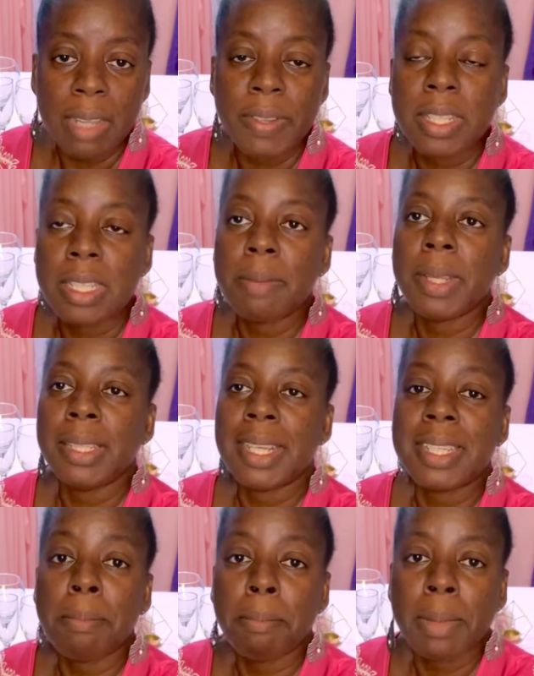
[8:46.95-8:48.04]
If it's something
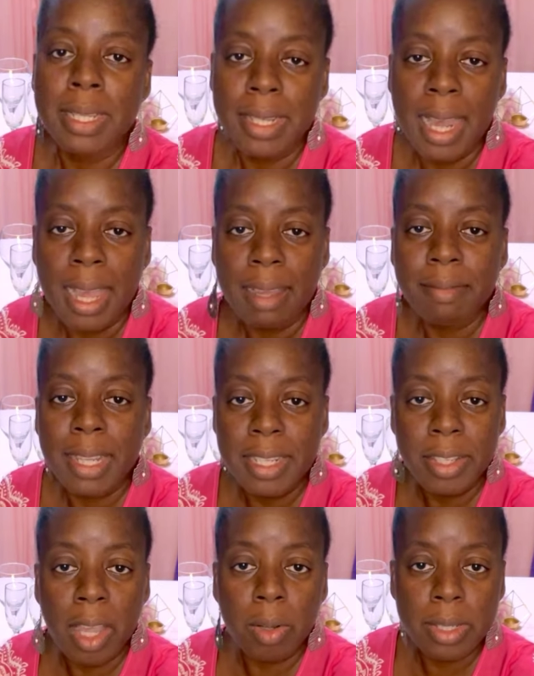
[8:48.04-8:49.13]
that's a must have that
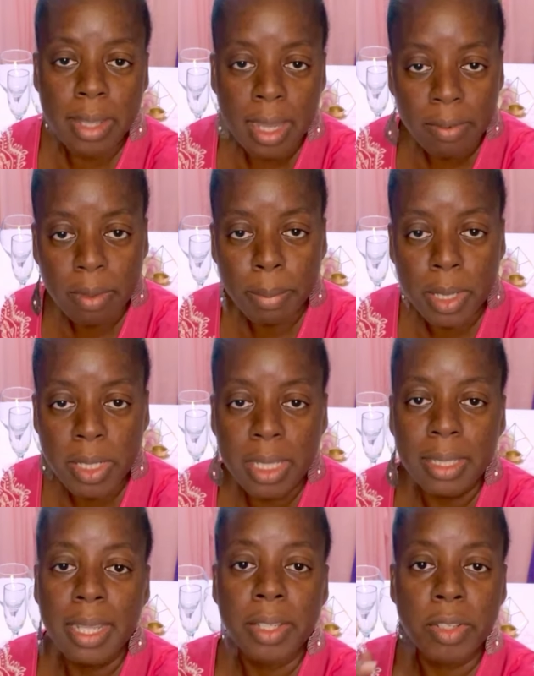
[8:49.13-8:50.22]
is outside of the
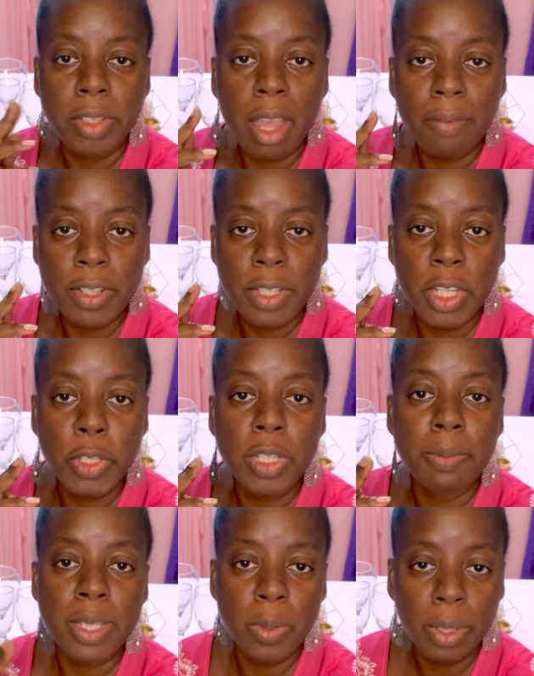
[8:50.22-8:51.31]
budget, then there's
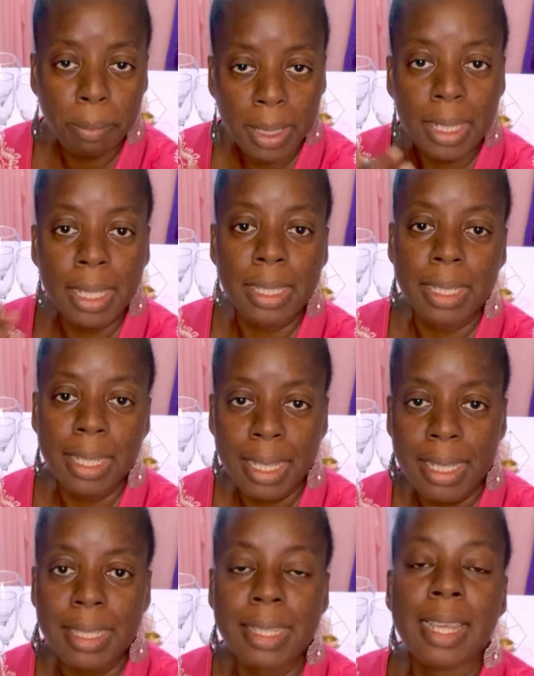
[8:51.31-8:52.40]
conversations between me and the
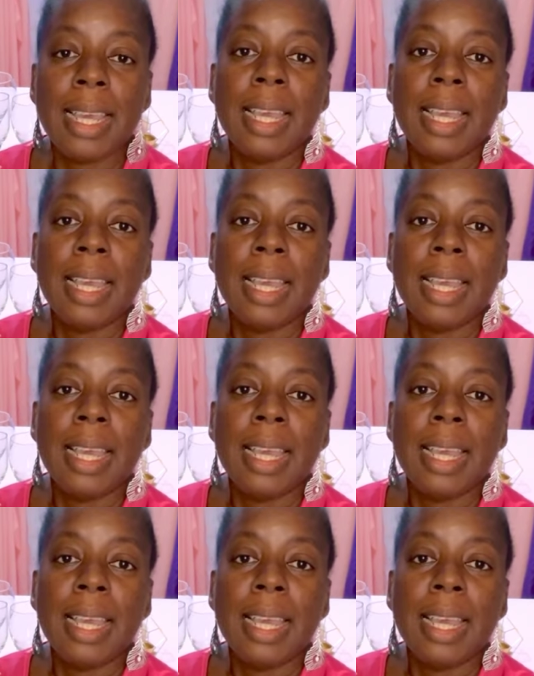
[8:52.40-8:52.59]
client,